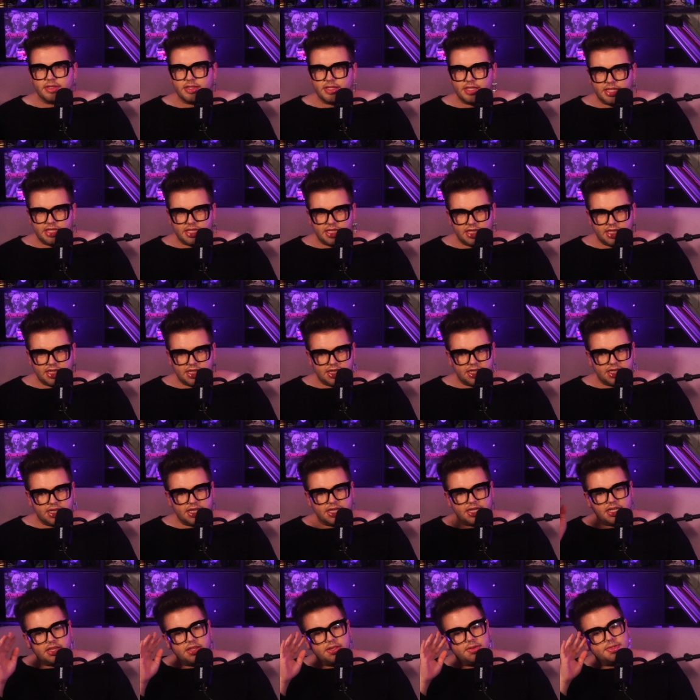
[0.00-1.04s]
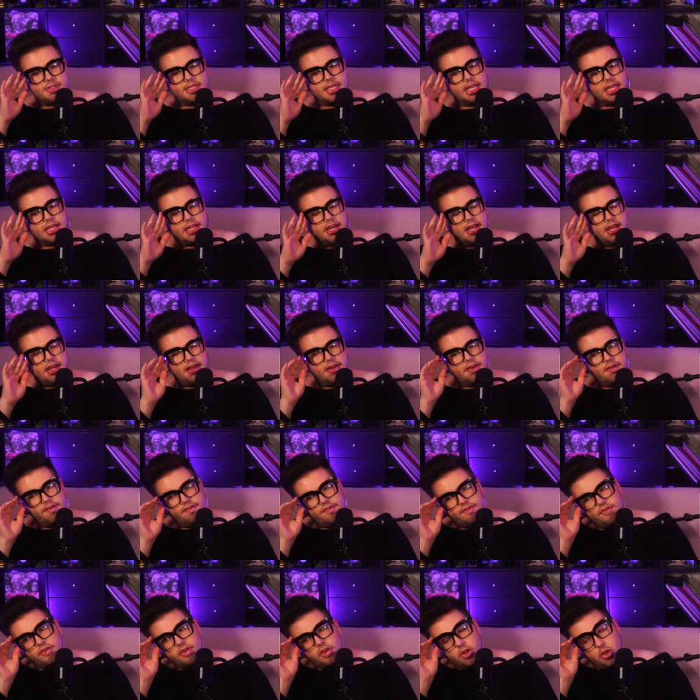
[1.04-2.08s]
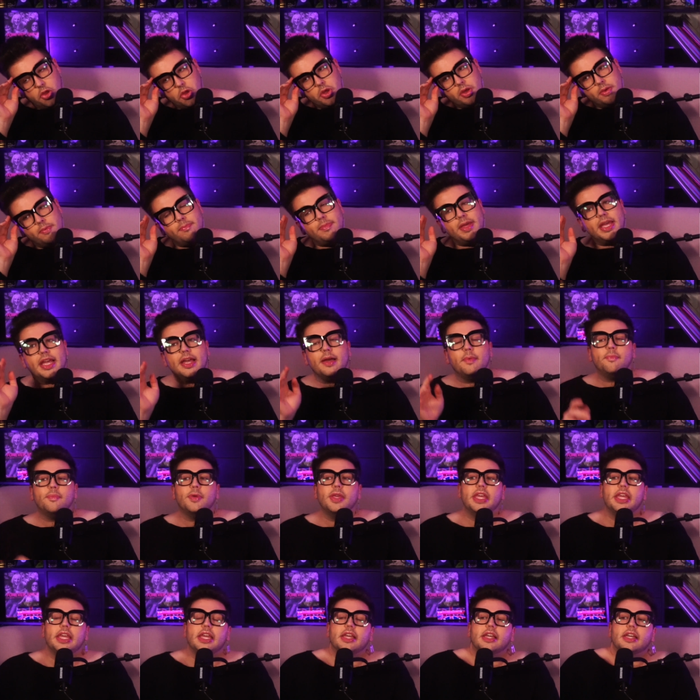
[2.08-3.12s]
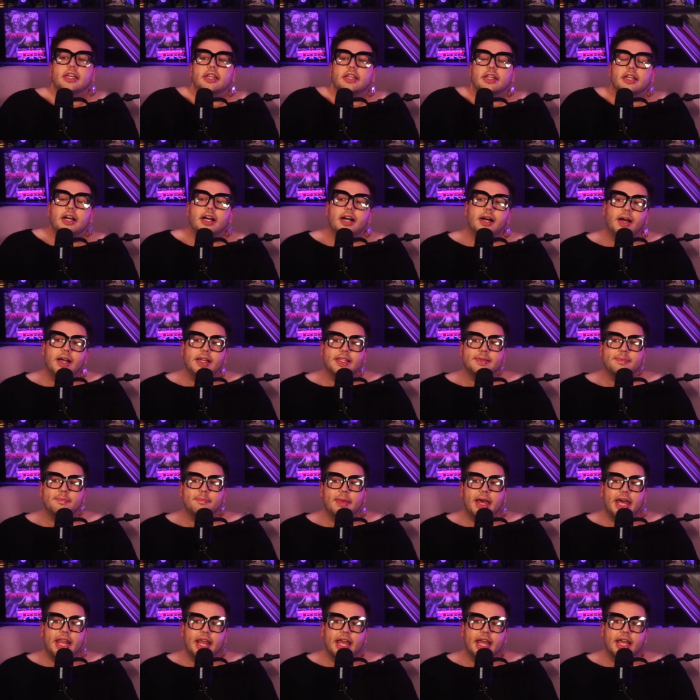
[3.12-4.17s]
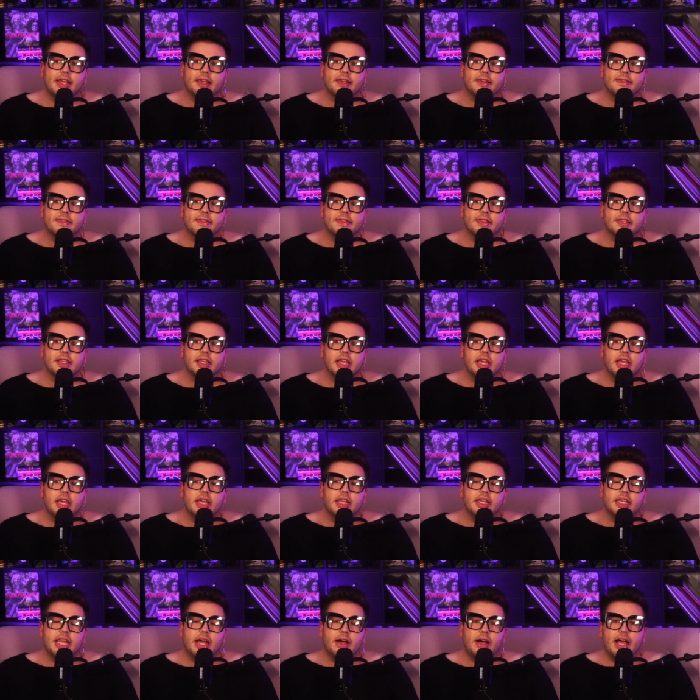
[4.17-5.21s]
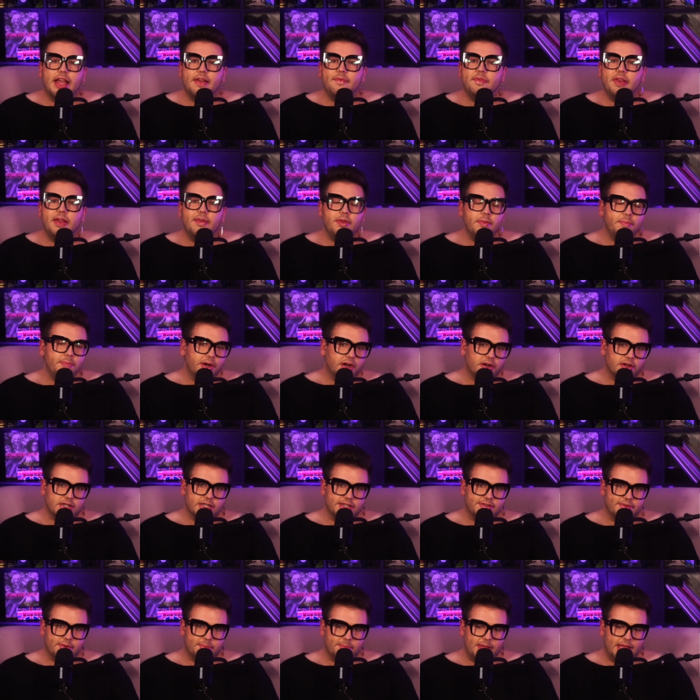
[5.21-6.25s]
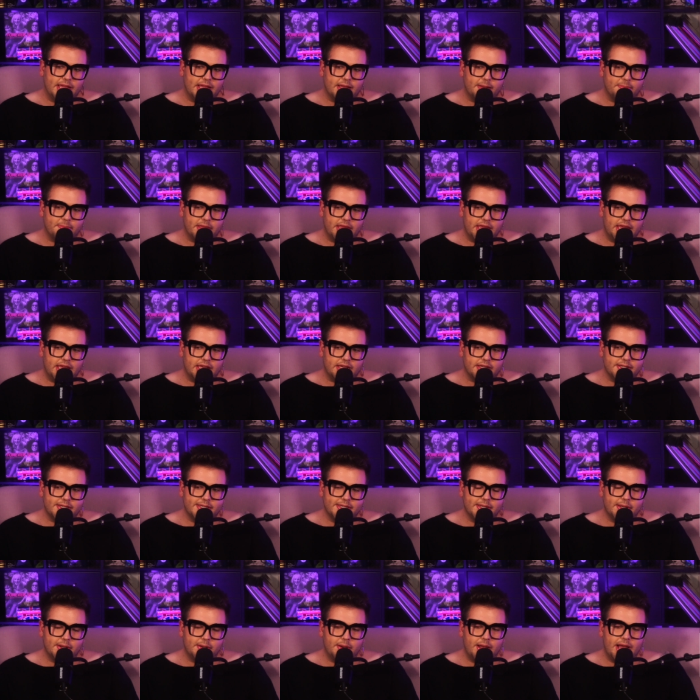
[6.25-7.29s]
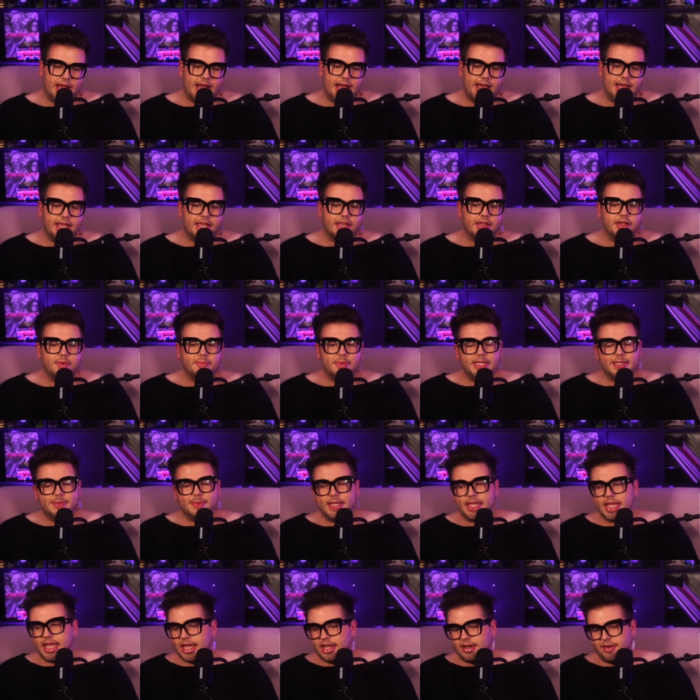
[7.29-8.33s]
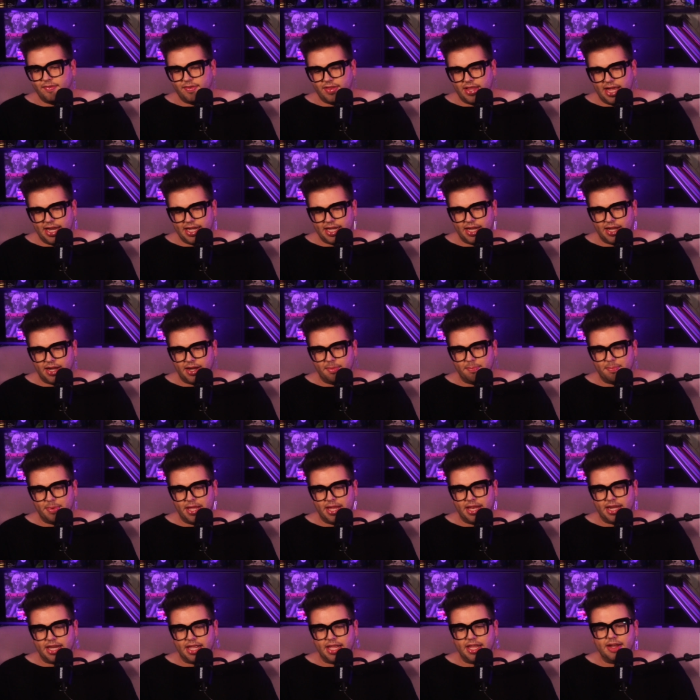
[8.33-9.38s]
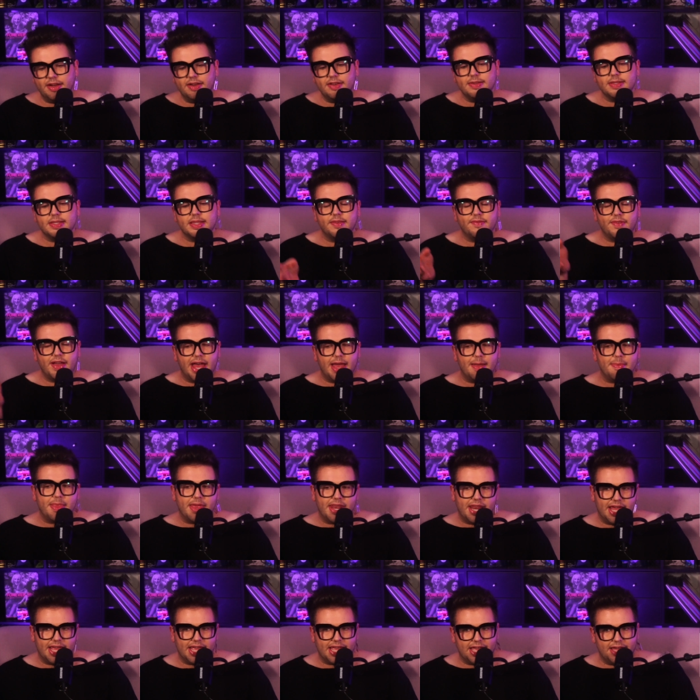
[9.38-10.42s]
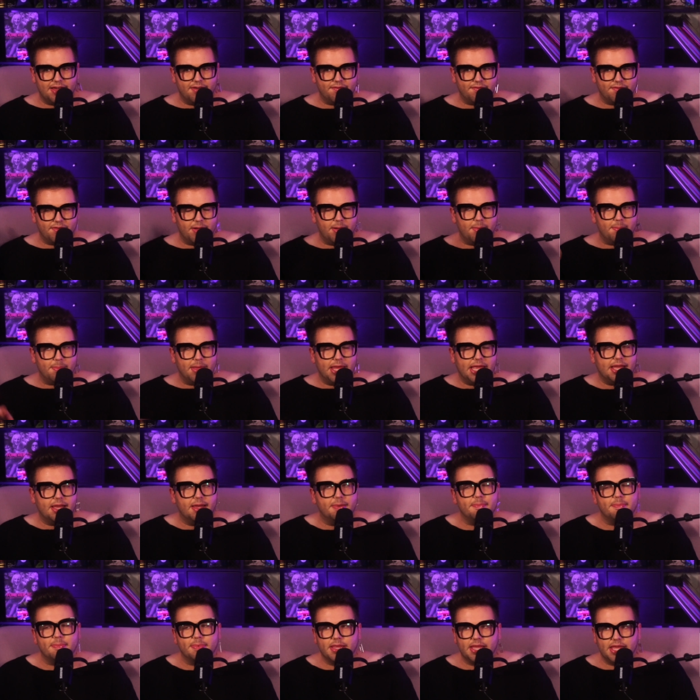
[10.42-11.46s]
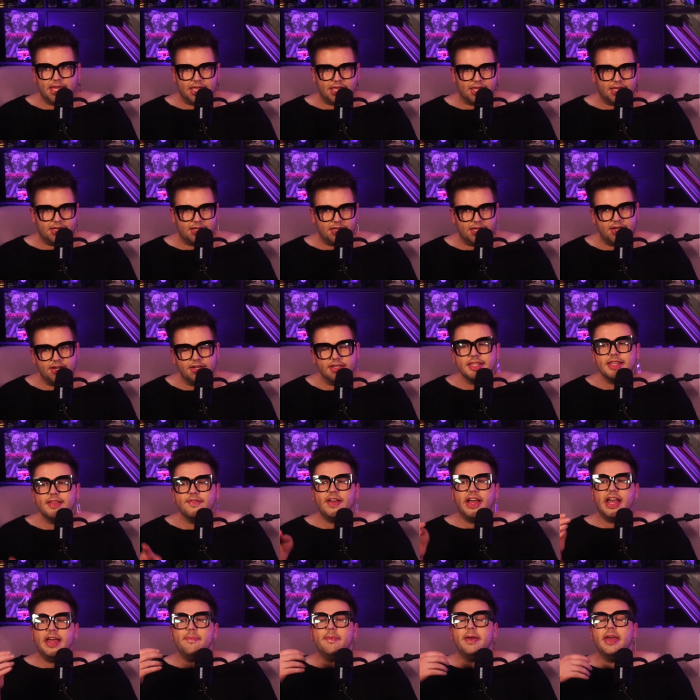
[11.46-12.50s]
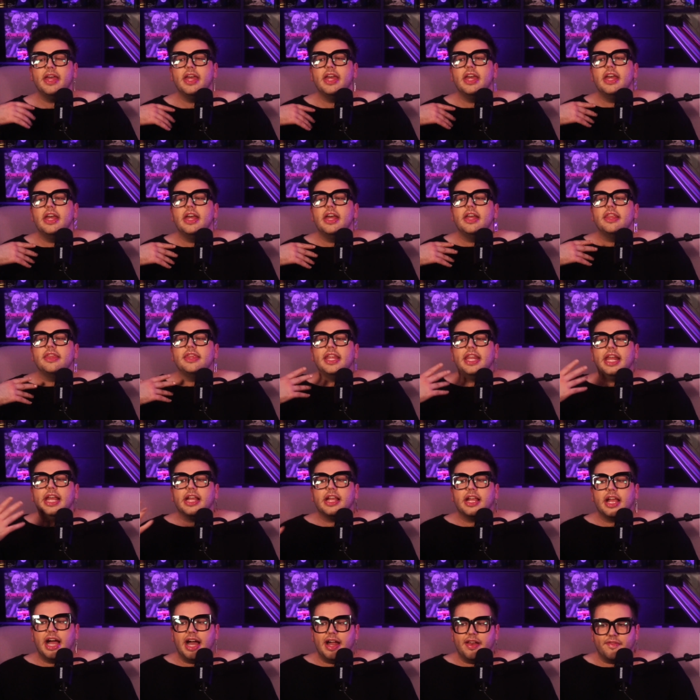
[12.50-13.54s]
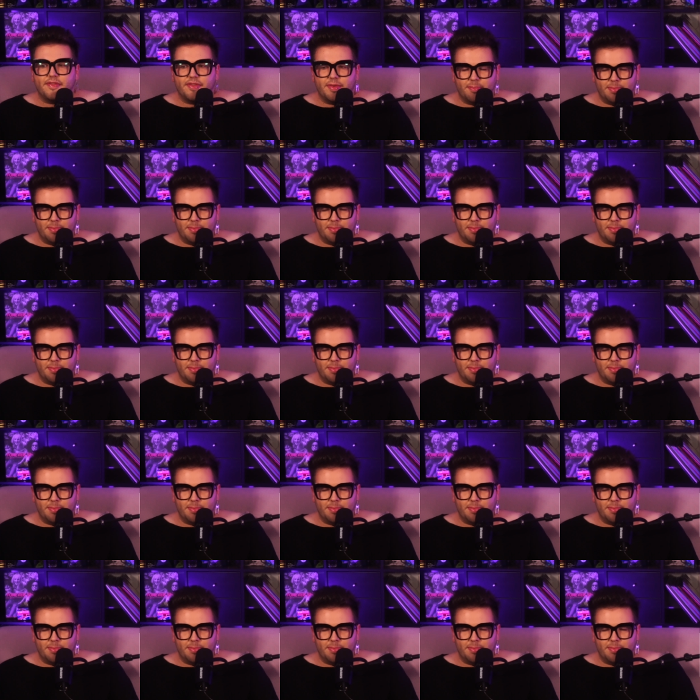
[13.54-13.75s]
the closing of Makeup Geek Cosmetics. Now, I have never purchased from Makeup Geek, so I could be speaking out of line here, but here is the vibe that I get from Makeup Geek. Here's the vibe that I got from